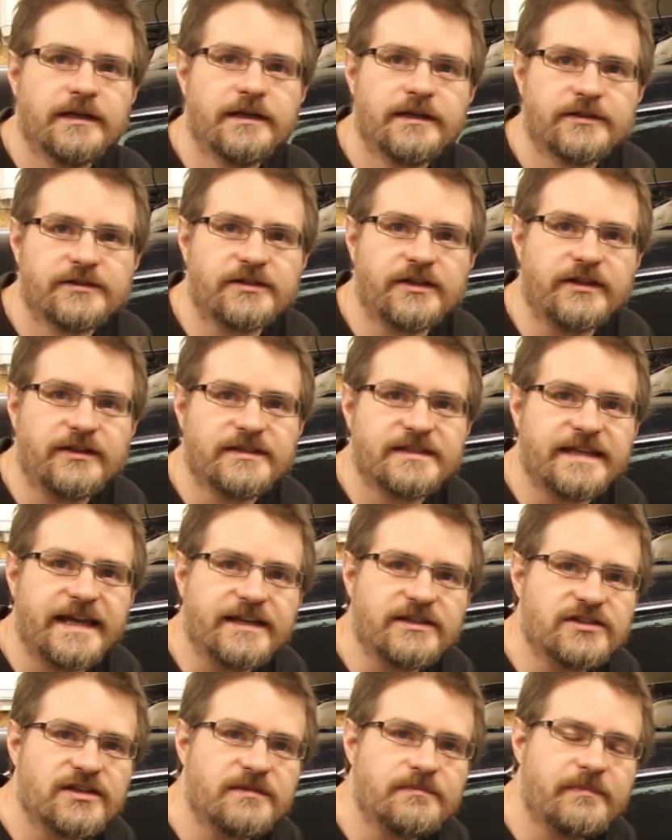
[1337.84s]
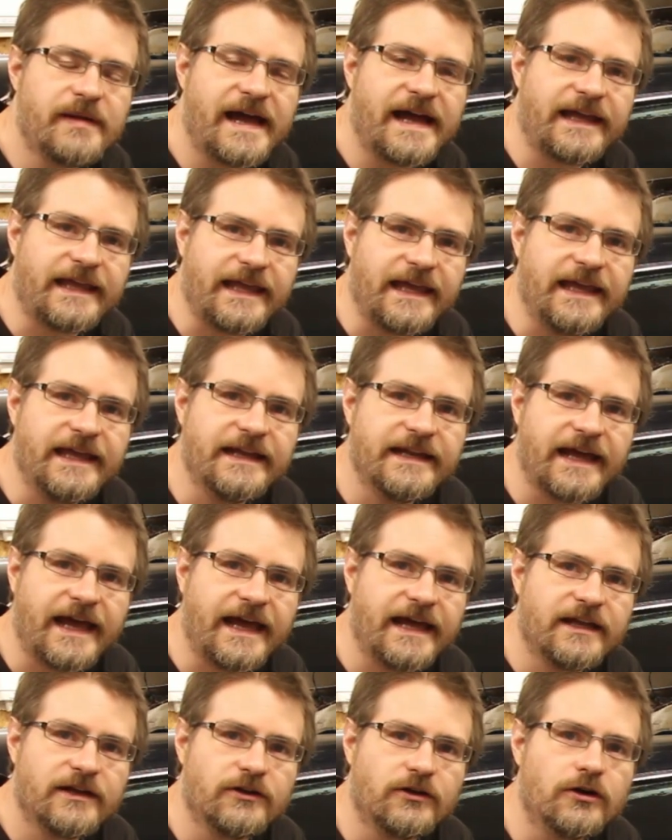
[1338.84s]
So that's the engine back in
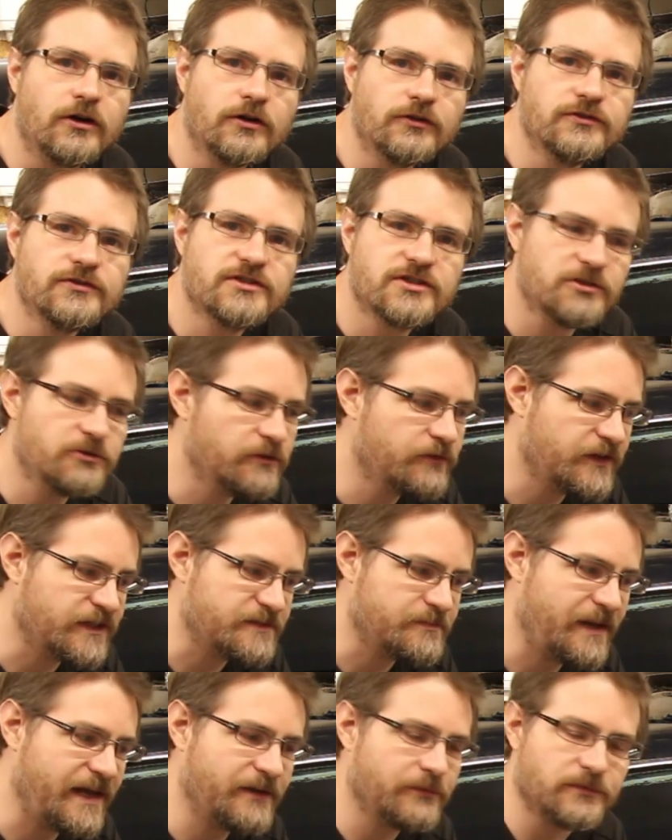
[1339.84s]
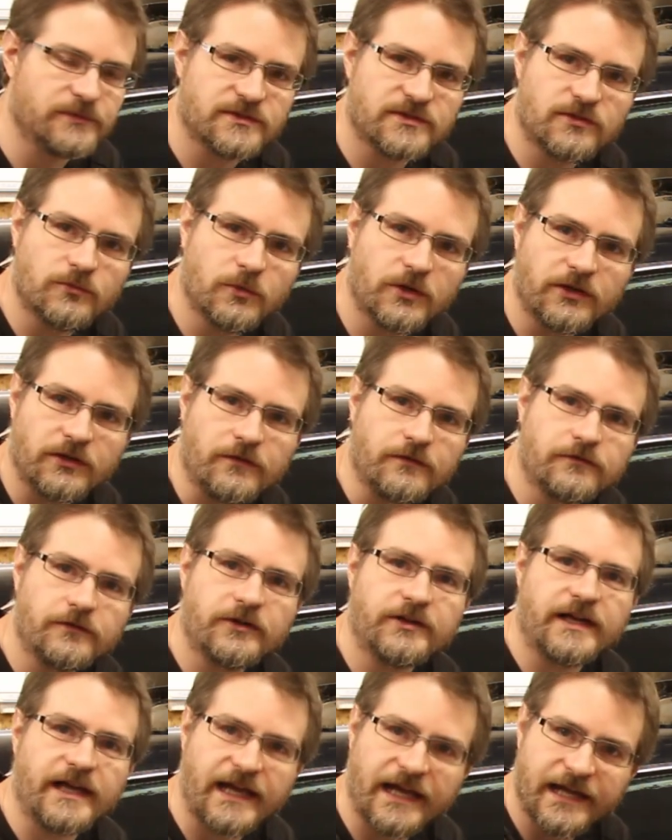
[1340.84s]
and on two of its mounts, the one at the
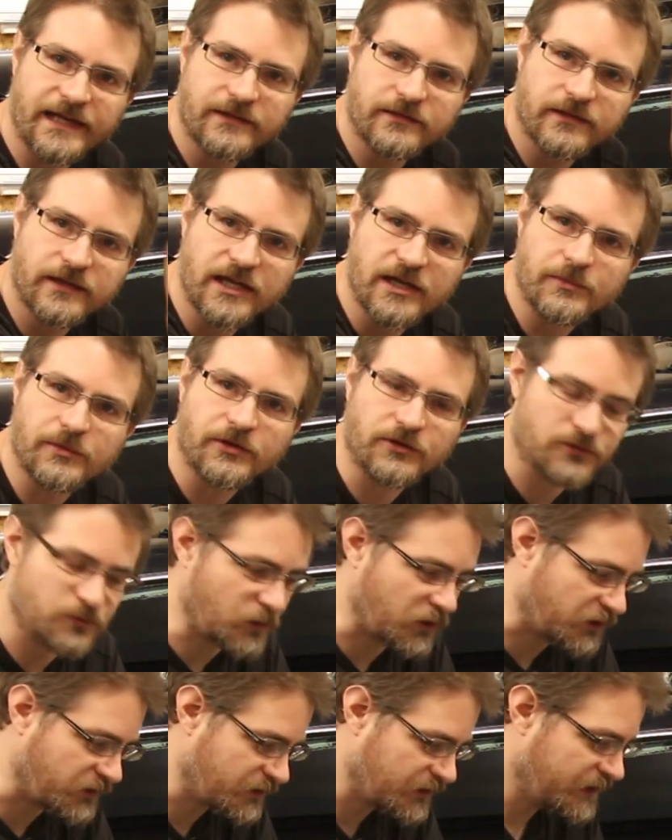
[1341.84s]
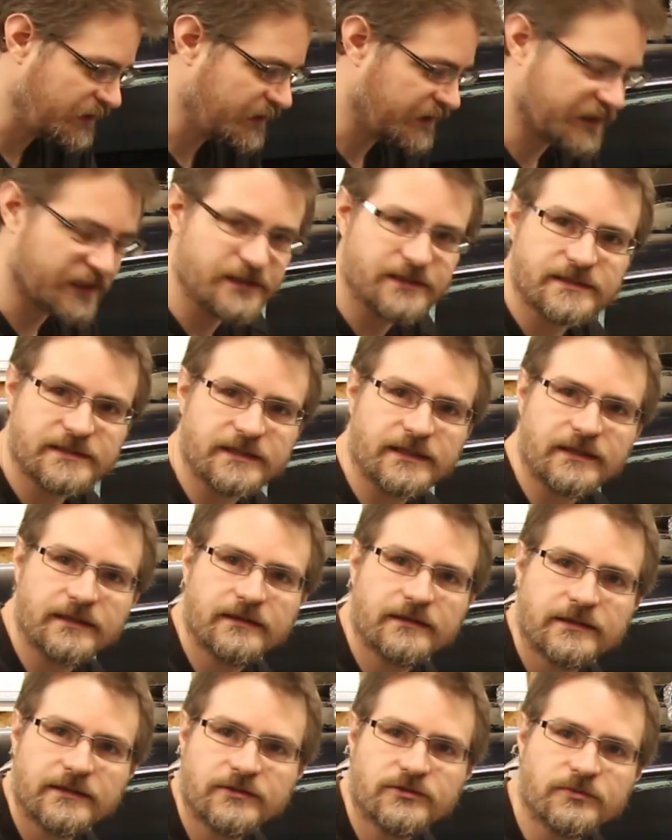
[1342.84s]
front and the gearbox one. It's still
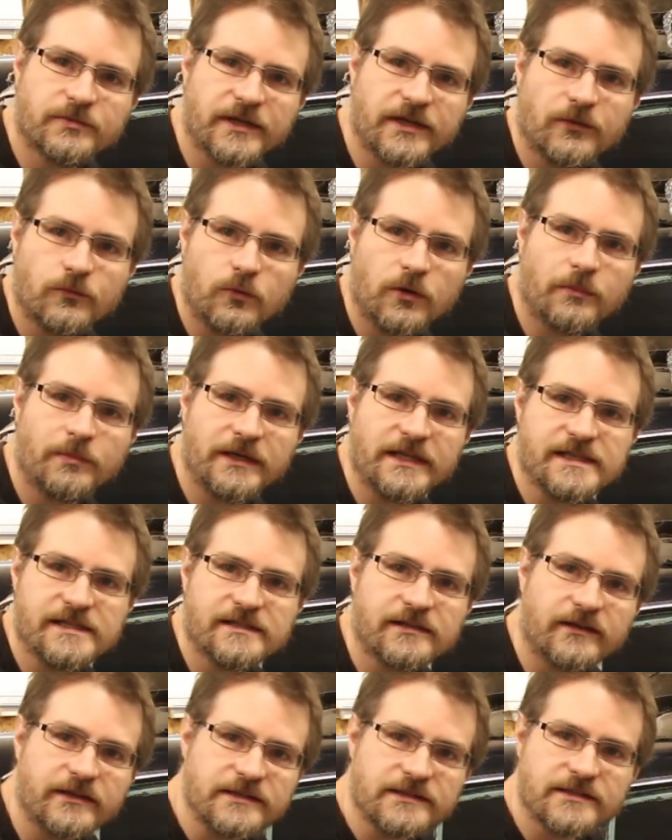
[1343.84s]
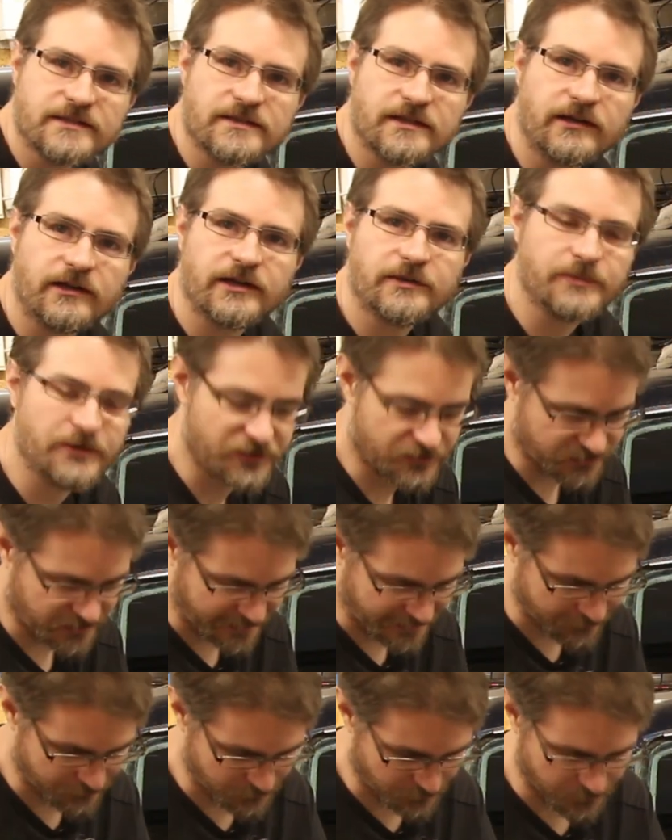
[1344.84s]
a little bit wobbly side to side because I
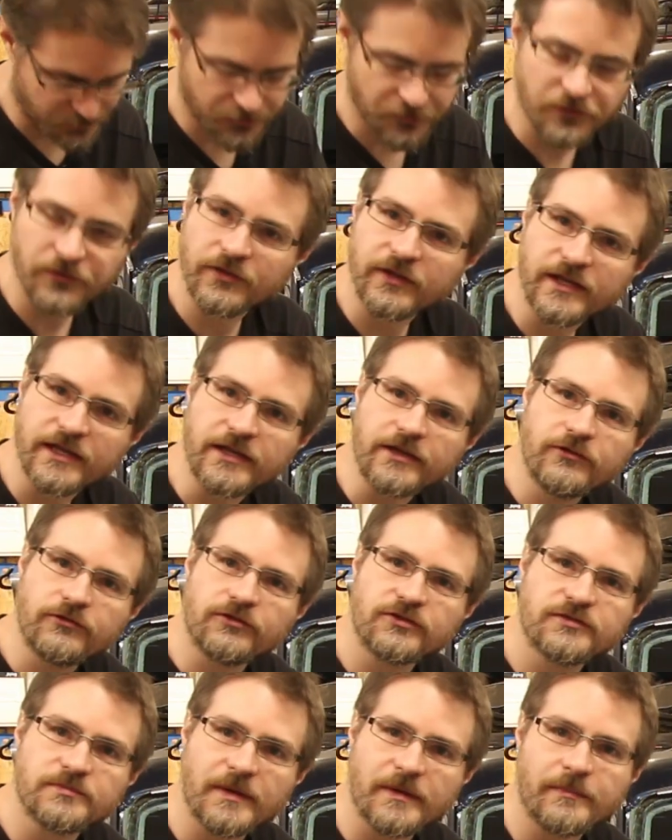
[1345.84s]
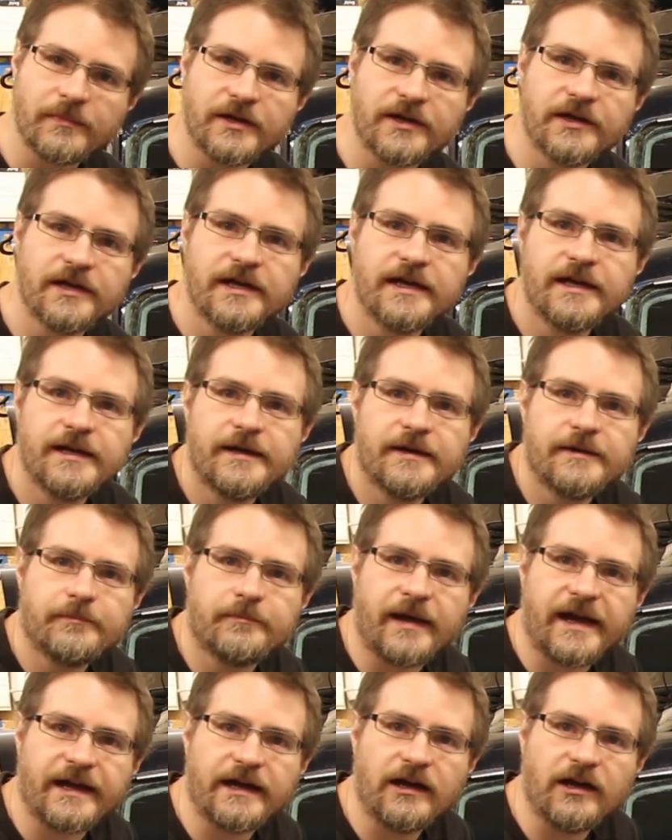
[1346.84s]
haven't put the crossmember
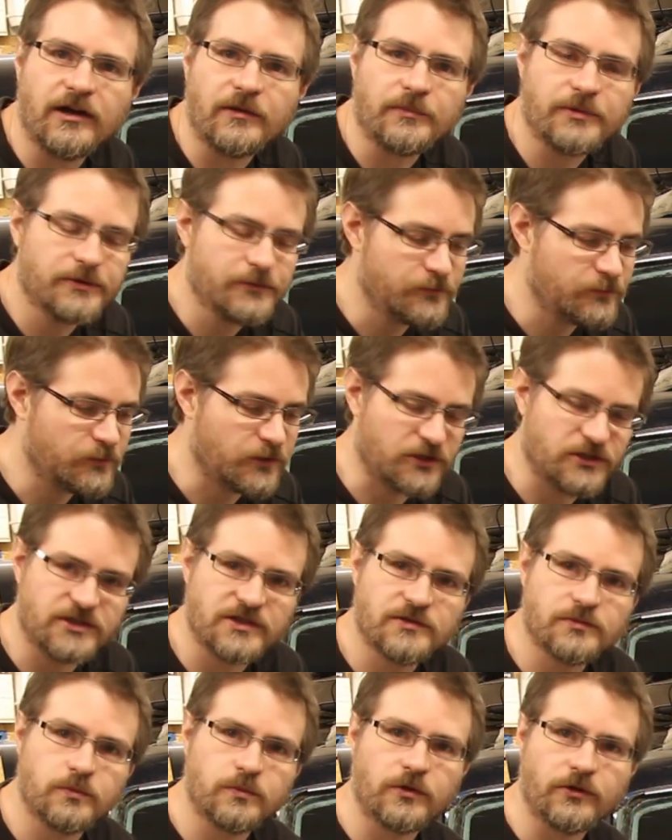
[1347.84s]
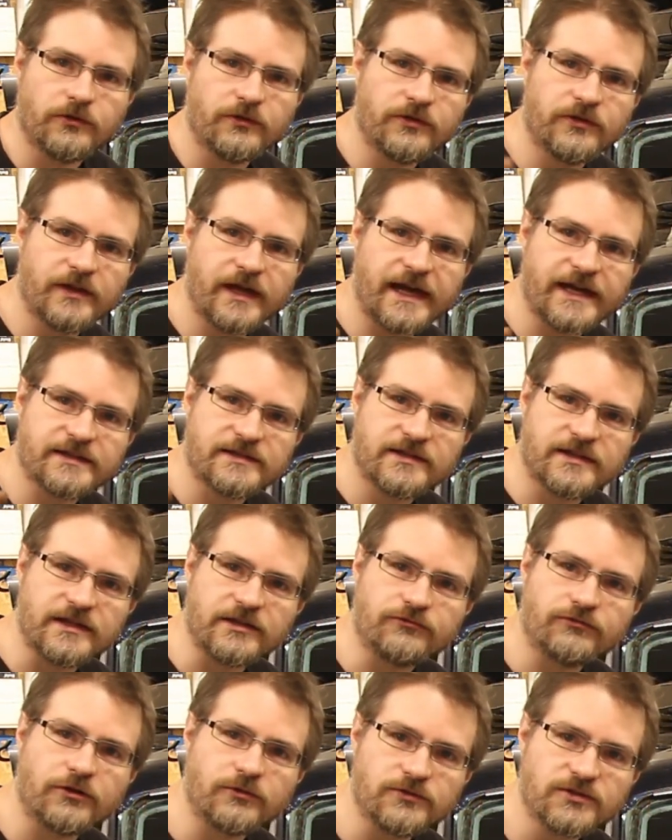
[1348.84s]
back up, which is what has
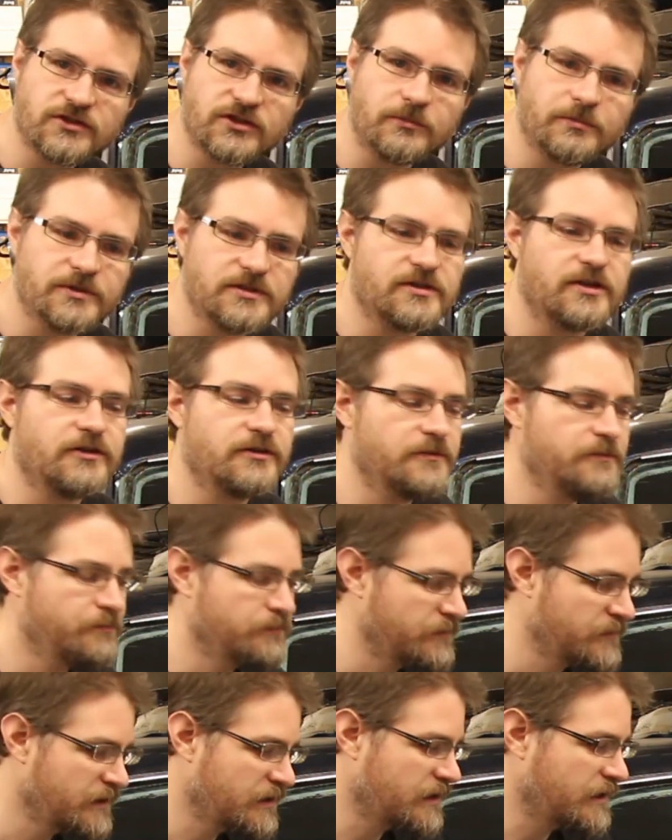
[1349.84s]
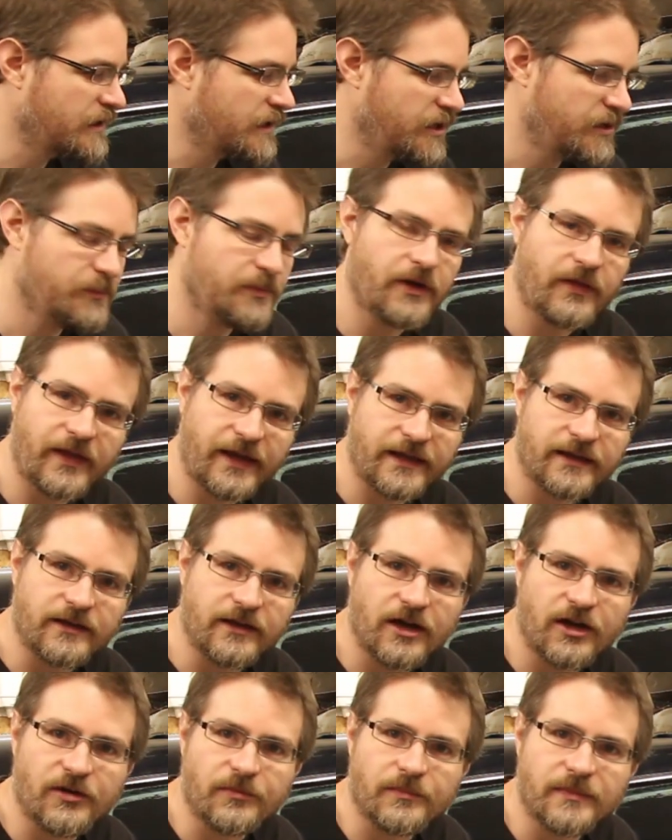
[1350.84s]
the roll stoppers on, but that can
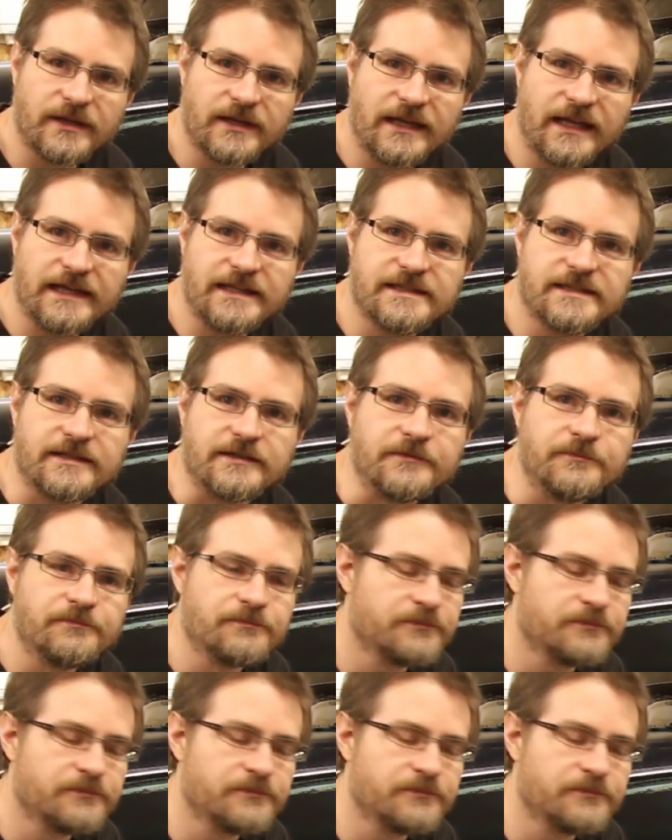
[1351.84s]
come later.